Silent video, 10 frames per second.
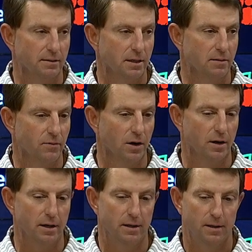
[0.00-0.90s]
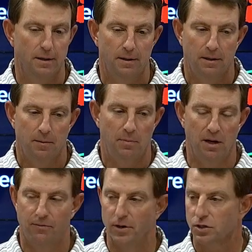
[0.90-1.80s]
I think very
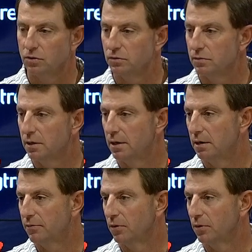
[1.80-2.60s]
beneficial